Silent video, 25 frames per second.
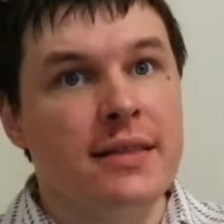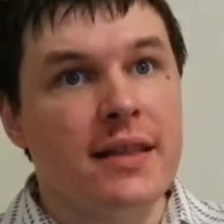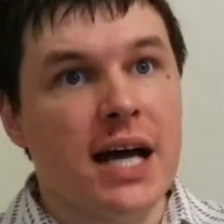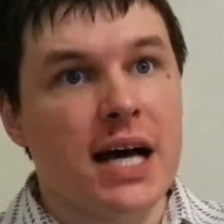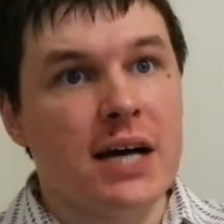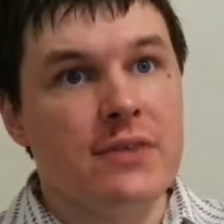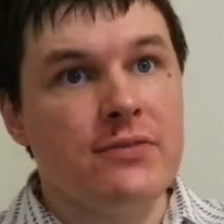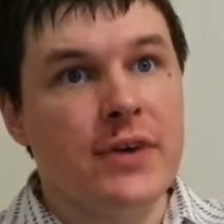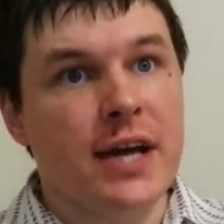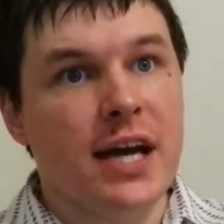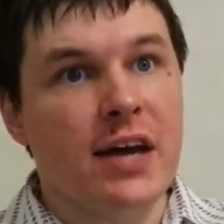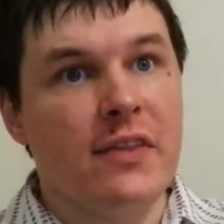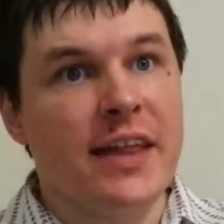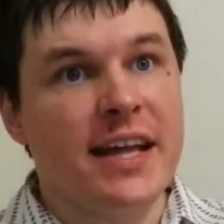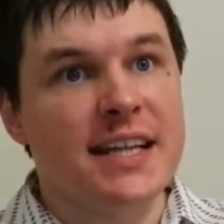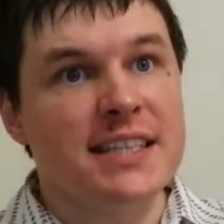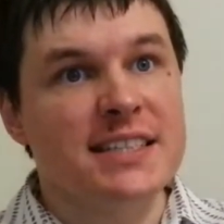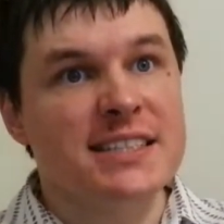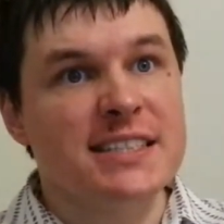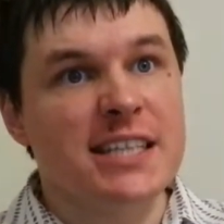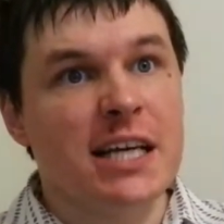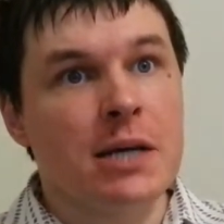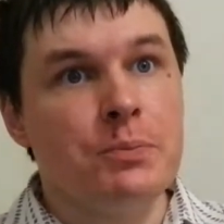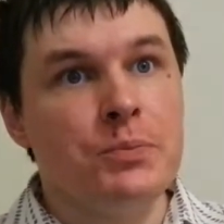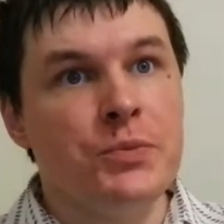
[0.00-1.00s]
I found that
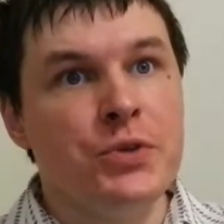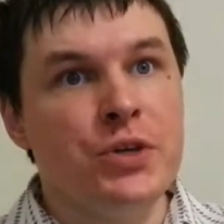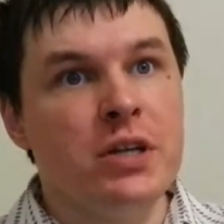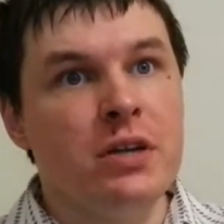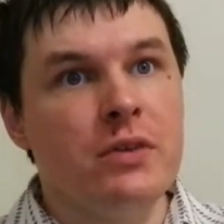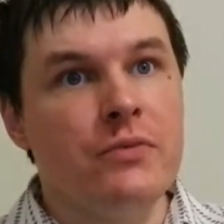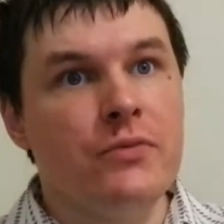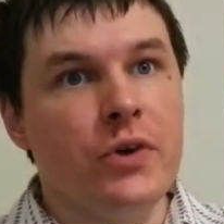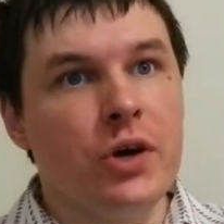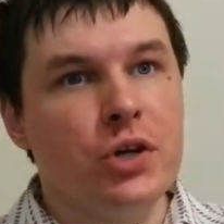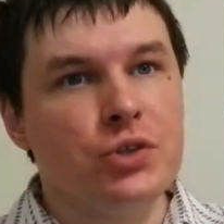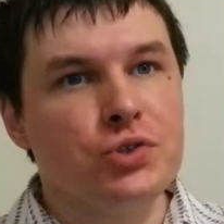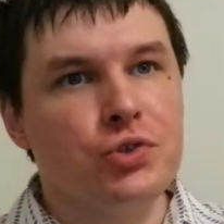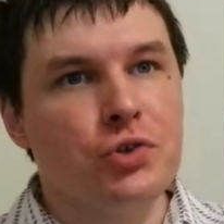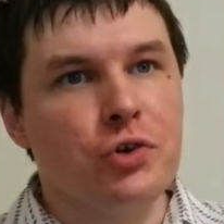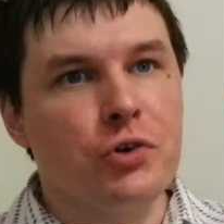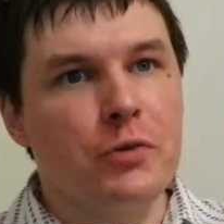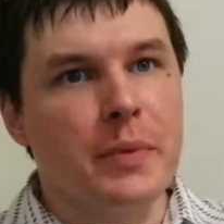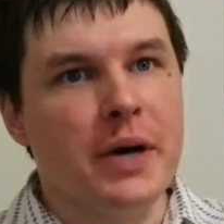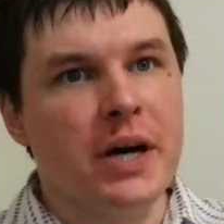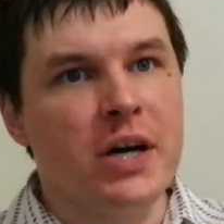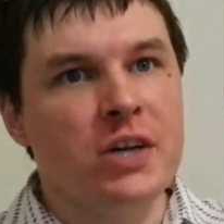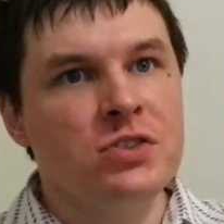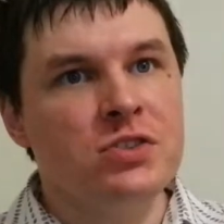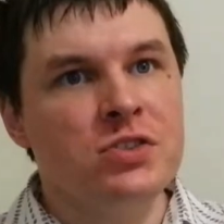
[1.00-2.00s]
some universal
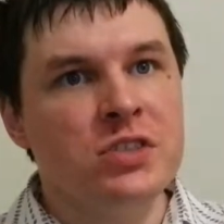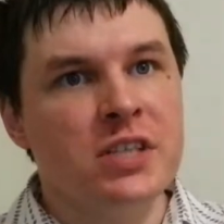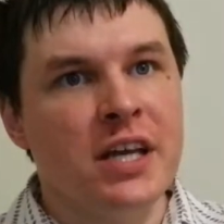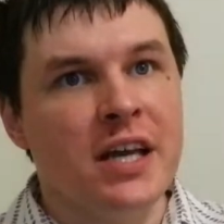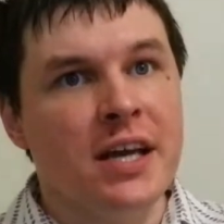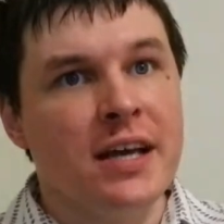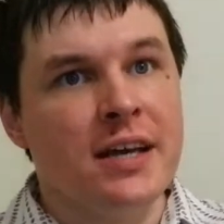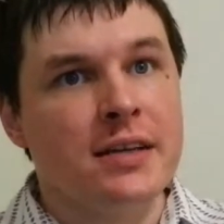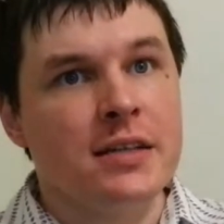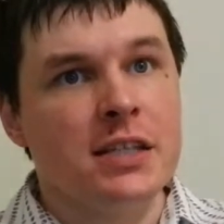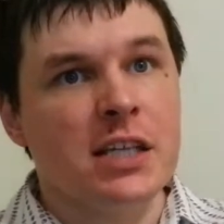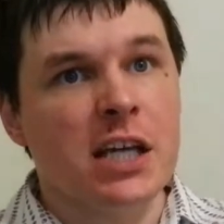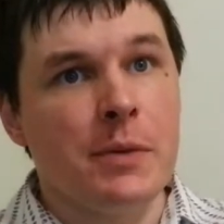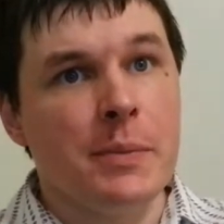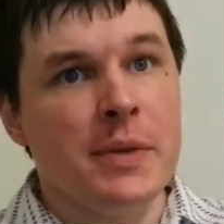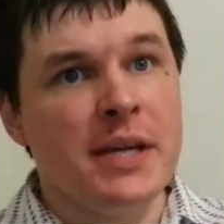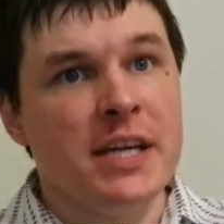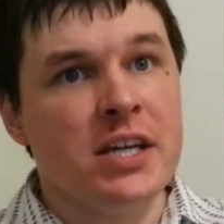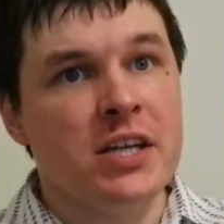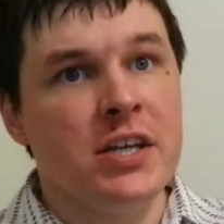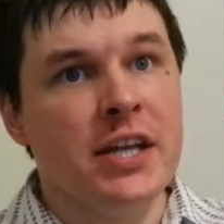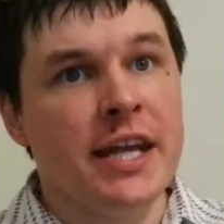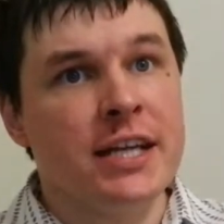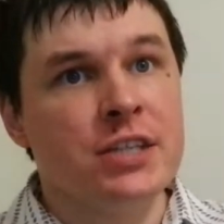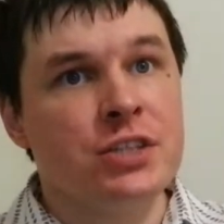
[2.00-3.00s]
remotes can be
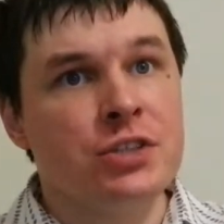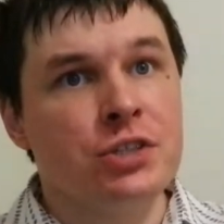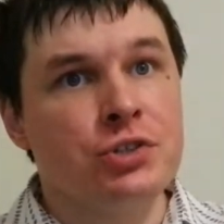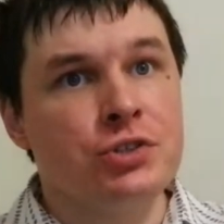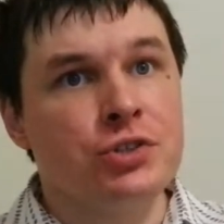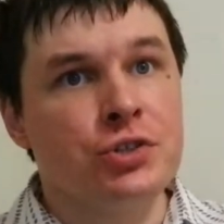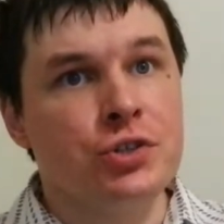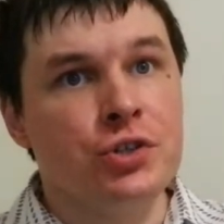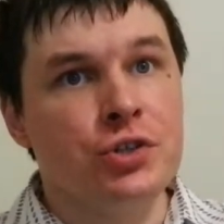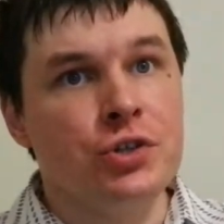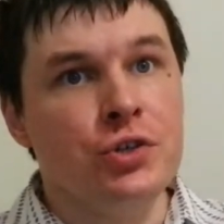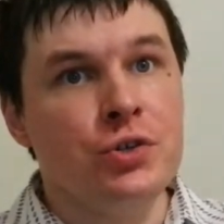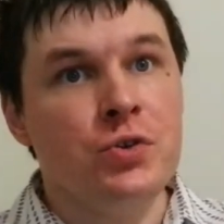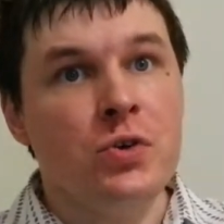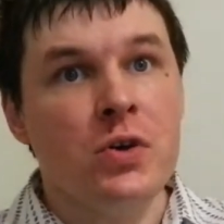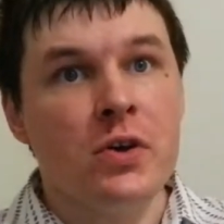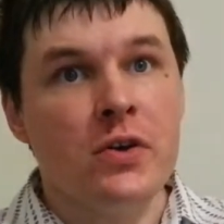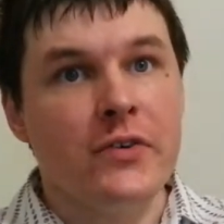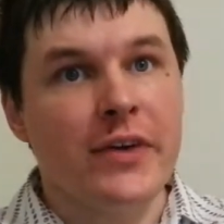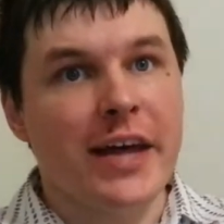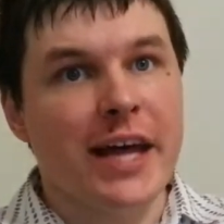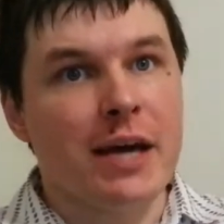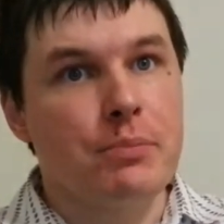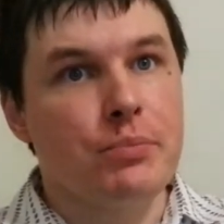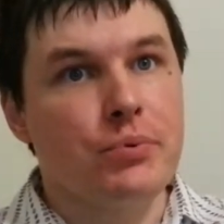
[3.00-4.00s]
connected to
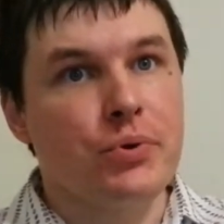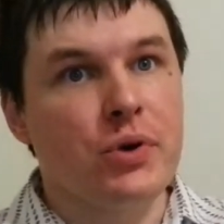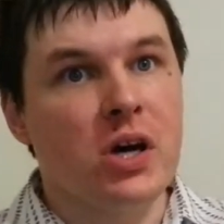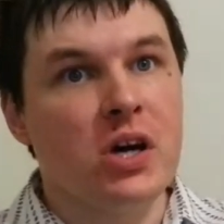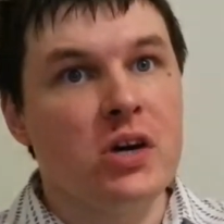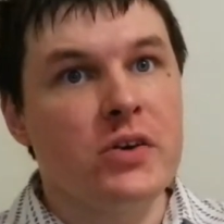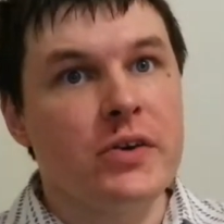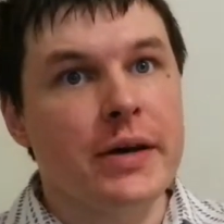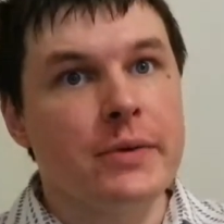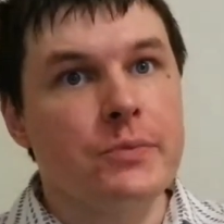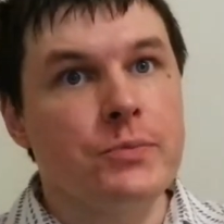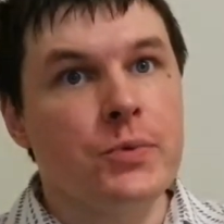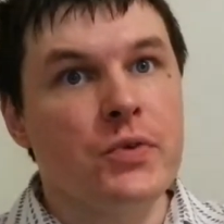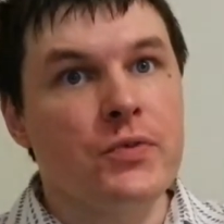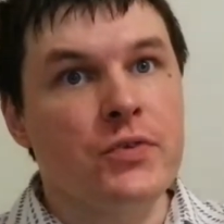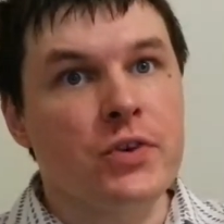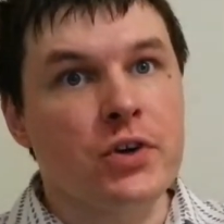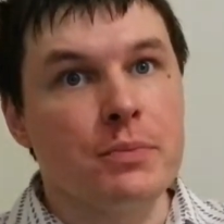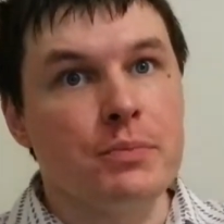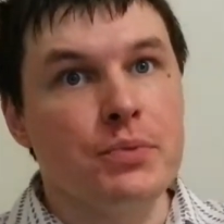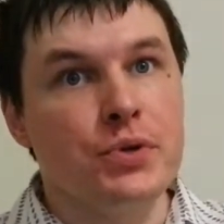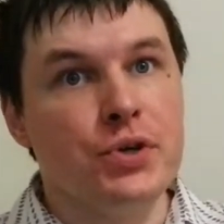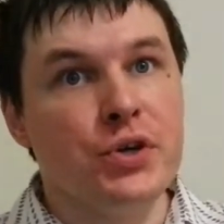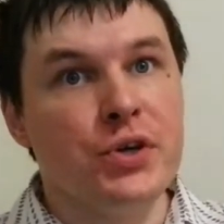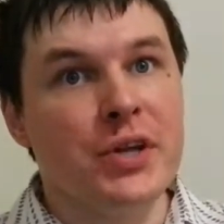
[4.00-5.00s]
and programmed with a
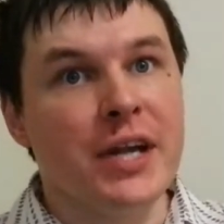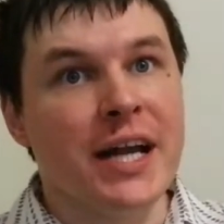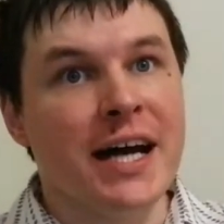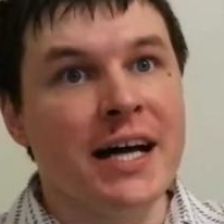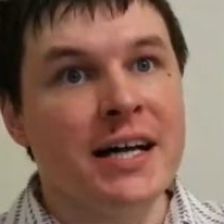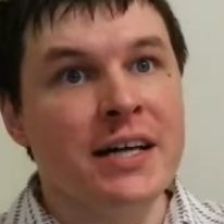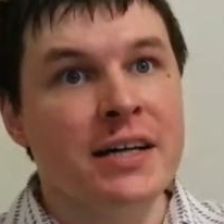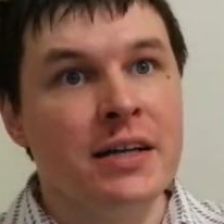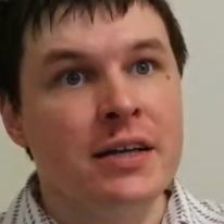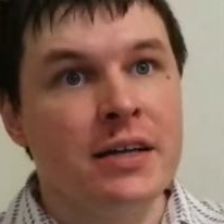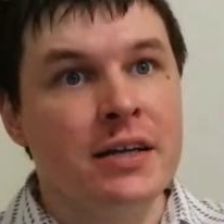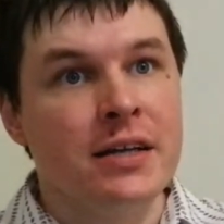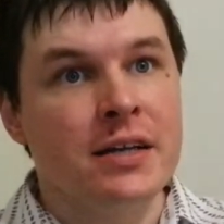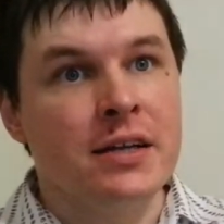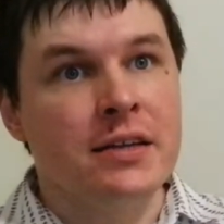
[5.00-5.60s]
computer,